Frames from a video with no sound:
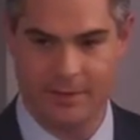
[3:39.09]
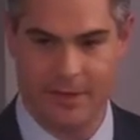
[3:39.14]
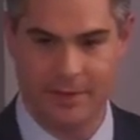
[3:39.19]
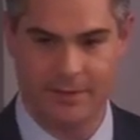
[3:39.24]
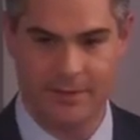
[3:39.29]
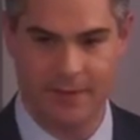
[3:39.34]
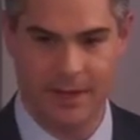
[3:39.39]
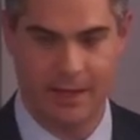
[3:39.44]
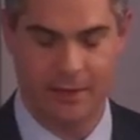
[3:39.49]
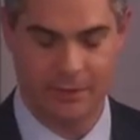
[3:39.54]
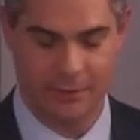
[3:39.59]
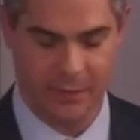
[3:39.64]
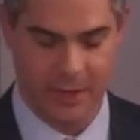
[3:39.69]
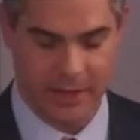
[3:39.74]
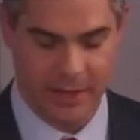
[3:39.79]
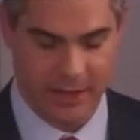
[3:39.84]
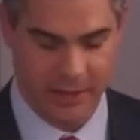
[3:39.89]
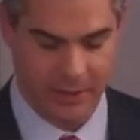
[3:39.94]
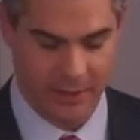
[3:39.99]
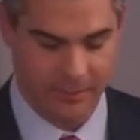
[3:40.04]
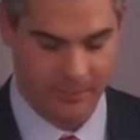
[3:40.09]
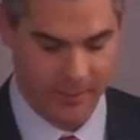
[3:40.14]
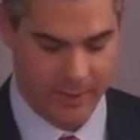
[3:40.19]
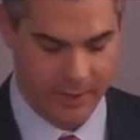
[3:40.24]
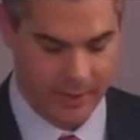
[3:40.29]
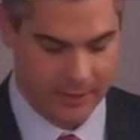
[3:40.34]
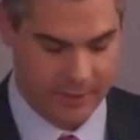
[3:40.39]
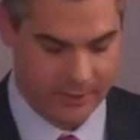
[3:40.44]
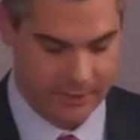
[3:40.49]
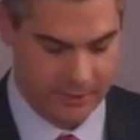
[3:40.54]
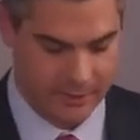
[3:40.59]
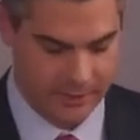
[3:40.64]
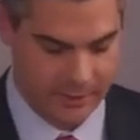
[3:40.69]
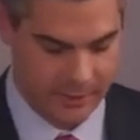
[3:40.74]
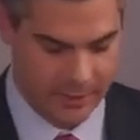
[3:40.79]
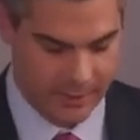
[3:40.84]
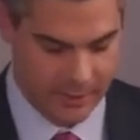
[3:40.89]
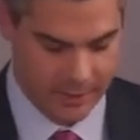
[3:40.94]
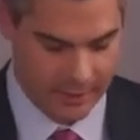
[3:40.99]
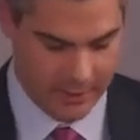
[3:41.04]
slide 3 here is
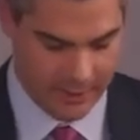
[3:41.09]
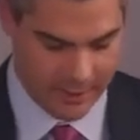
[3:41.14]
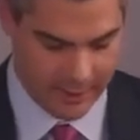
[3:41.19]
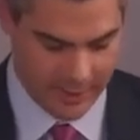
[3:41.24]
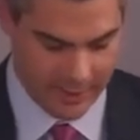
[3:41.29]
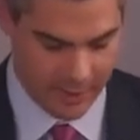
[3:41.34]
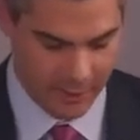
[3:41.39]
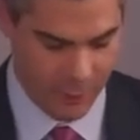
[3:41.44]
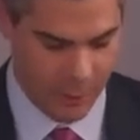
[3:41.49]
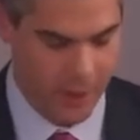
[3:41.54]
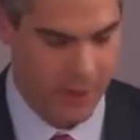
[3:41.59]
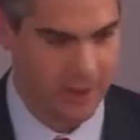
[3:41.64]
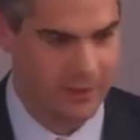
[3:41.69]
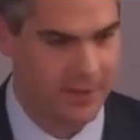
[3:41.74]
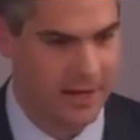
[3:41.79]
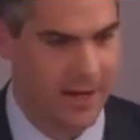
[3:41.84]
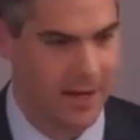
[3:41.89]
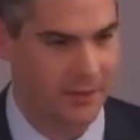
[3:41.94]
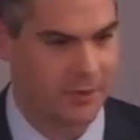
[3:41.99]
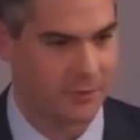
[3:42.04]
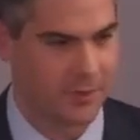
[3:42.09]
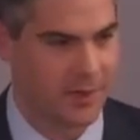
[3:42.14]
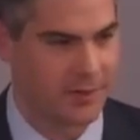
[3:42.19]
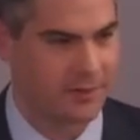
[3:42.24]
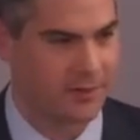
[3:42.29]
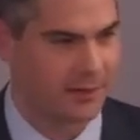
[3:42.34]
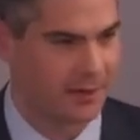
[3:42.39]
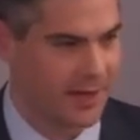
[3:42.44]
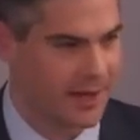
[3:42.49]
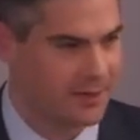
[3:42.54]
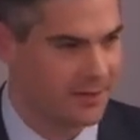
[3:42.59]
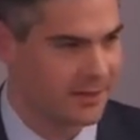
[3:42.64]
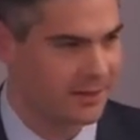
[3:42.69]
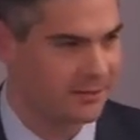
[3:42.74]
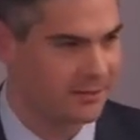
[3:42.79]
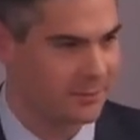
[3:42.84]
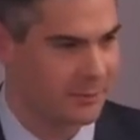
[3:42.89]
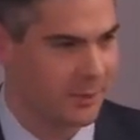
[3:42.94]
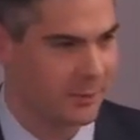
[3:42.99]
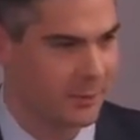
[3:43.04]
where tax rates are landing,
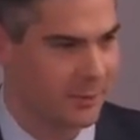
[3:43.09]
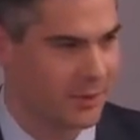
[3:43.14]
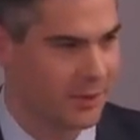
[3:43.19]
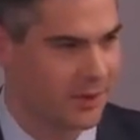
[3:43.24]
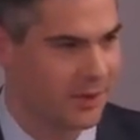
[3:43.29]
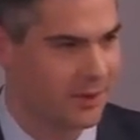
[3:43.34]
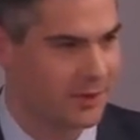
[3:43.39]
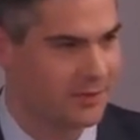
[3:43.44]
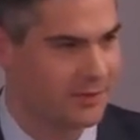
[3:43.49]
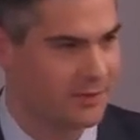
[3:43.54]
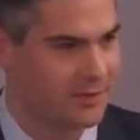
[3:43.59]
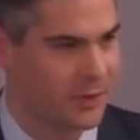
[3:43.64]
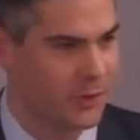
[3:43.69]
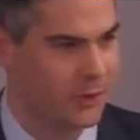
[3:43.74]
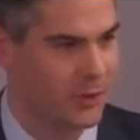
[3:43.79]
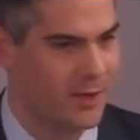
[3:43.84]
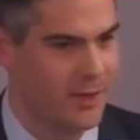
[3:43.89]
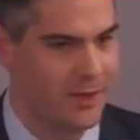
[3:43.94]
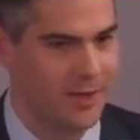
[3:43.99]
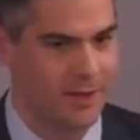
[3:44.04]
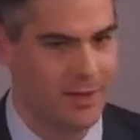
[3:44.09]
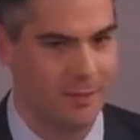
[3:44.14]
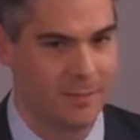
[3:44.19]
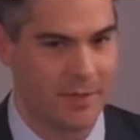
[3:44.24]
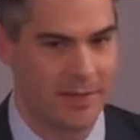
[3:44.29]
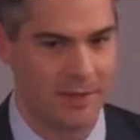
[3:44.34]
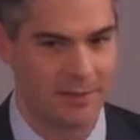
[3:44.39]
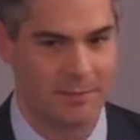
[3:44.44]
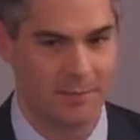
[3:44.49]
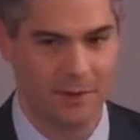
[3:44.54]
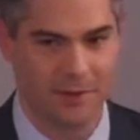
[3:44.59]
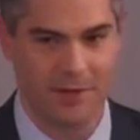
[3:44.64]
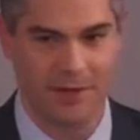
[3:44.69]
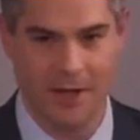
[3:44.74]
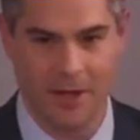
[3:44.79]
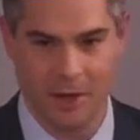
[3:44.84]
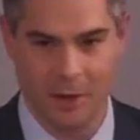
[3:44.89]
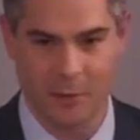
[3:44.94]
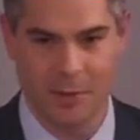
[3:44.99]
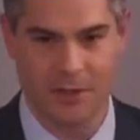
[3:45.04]
is what we call it. So the big
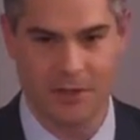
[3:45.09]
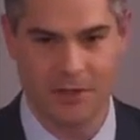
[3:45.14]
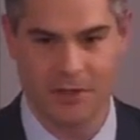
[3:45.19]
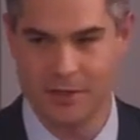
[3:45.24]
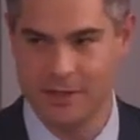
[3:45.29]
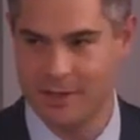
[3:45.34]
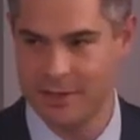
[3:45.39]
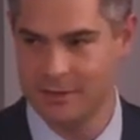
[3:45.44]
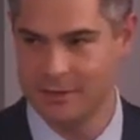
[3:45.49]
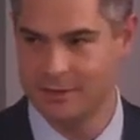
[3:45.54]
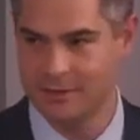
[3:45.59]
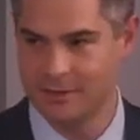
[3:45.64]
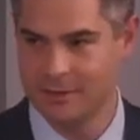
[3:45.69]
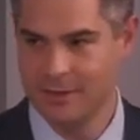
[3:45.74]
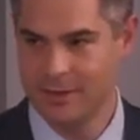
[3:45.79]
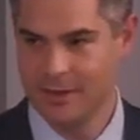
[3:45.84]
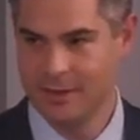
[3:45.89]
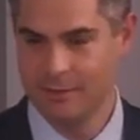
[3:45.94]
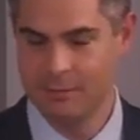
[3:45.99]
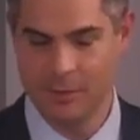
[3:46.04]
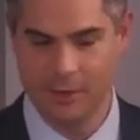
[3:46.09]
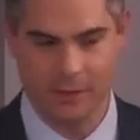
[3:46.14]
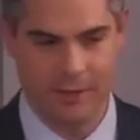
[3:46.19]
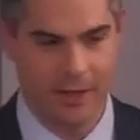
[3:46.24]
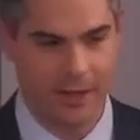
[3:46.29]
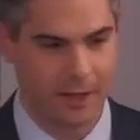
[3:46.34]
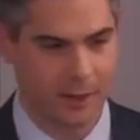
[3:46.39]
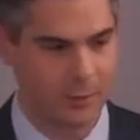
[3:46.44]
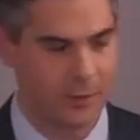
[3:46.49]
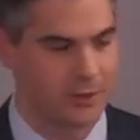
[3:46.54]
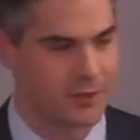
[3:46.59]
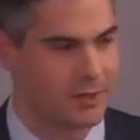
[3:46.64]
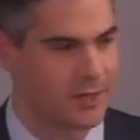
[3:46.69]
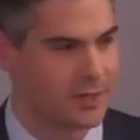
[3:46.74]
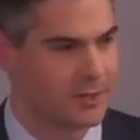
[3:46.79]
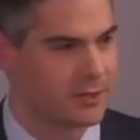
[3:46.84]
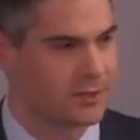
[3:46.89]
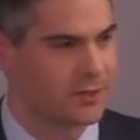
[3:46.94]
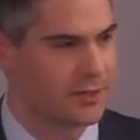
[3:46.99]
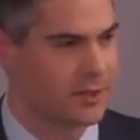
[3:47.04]
$1 question is, $1 billion question,
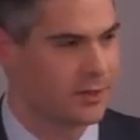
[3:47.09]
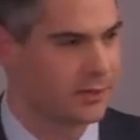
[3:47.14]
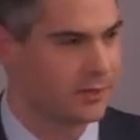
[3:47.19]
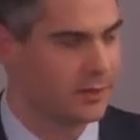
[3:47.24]
I should say,